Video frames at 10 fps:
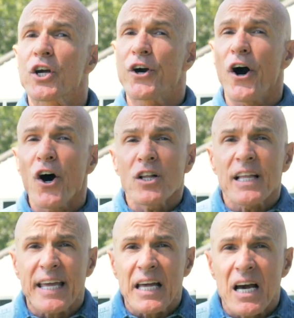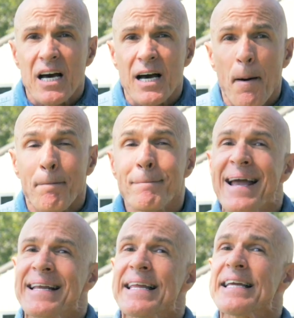Culling
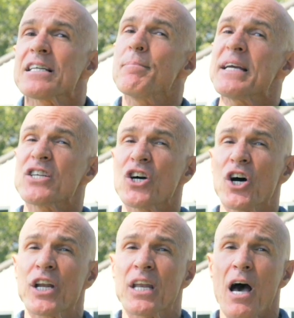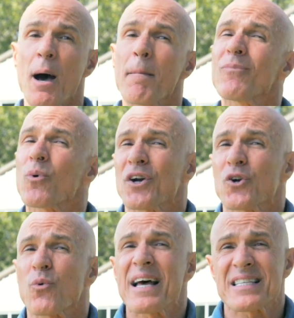may need to be done more
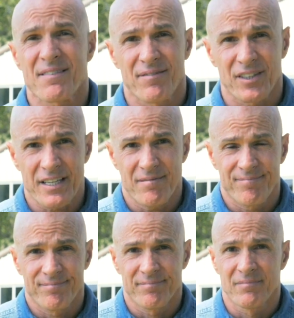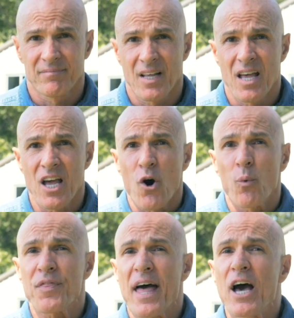aggressively.
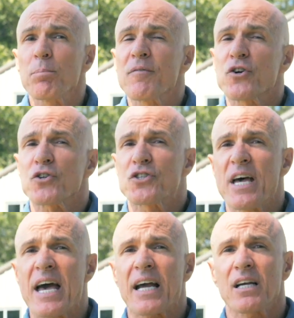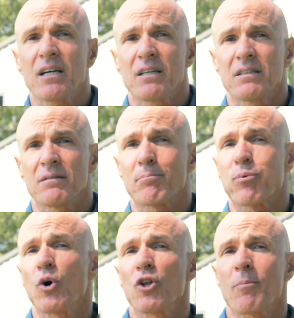With the help of your tech,
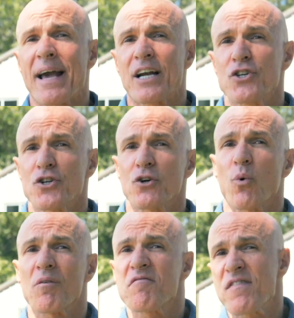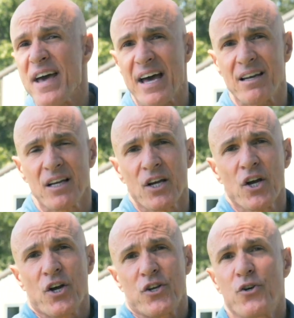broiler manager, or vet,
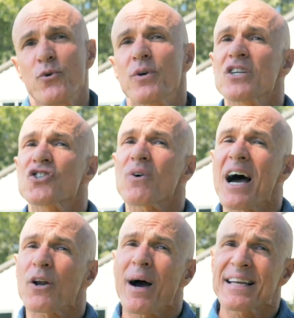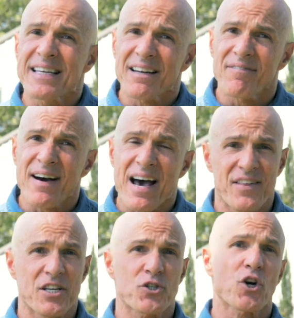you can try to identify
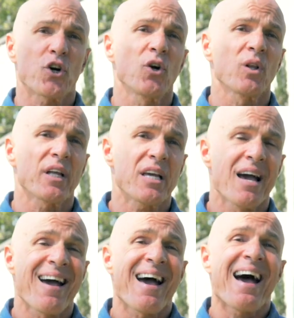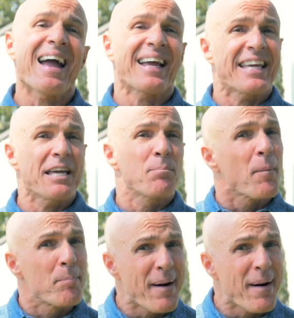this early and keep a